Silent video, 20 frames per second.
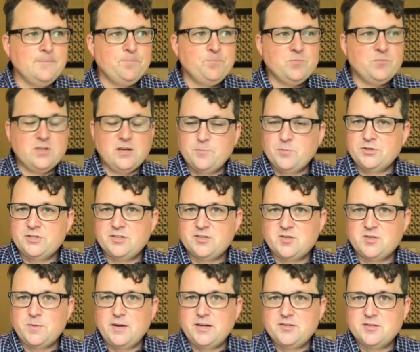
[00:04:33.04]
It
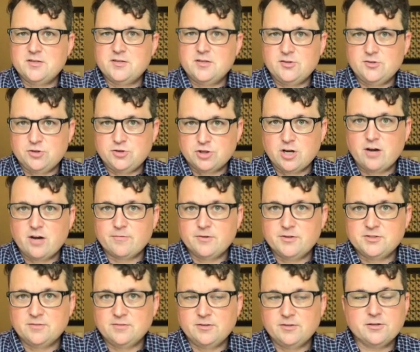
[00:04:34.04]
participates in these
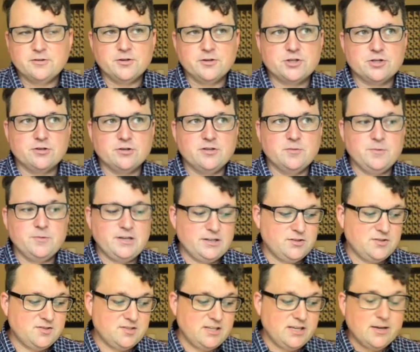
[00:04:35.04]
genres of literature that we can
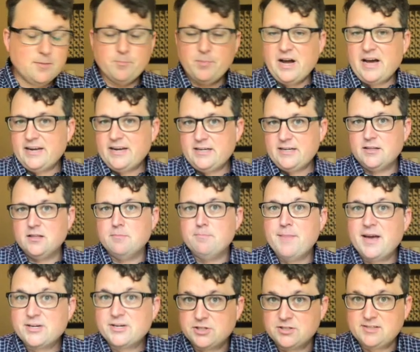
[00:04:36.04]
see embodied in the
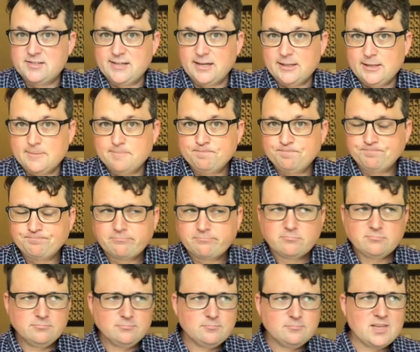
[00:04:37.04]
Meshestela
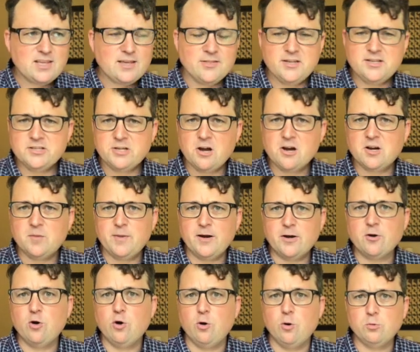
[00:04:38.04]
that talk
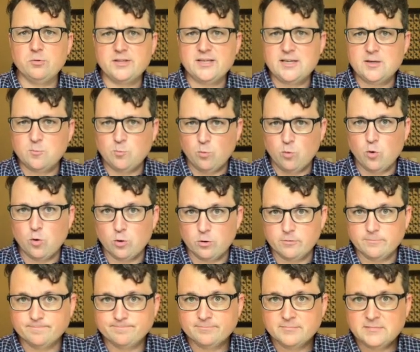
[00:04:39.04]
about holy war,
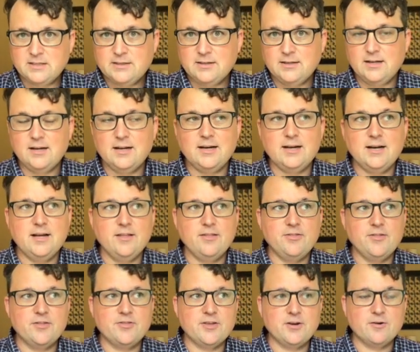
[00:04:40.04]

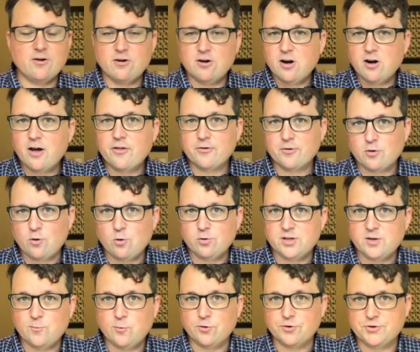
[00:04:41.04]
that there are other holy
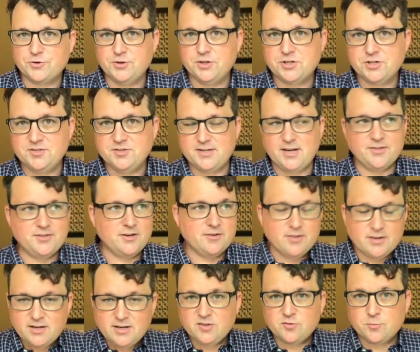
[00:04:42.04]
war traditions out there,
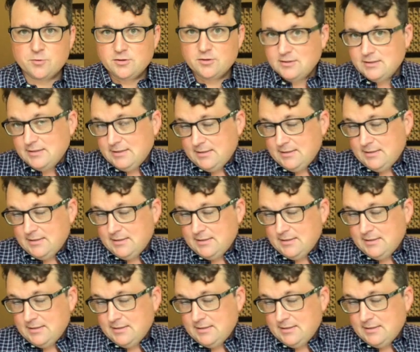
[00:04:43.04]
that Israel